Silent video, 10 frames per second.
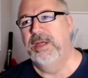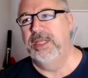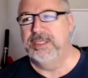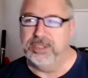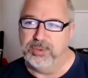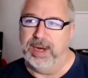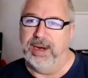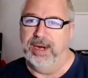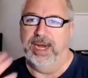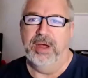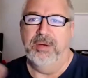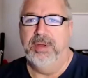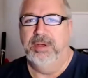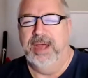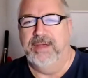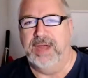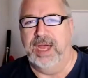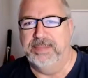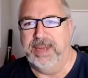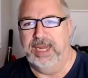this is where i know you and i have
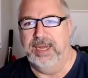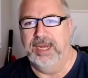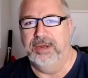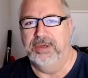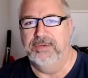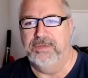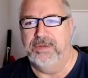talked about it i know you've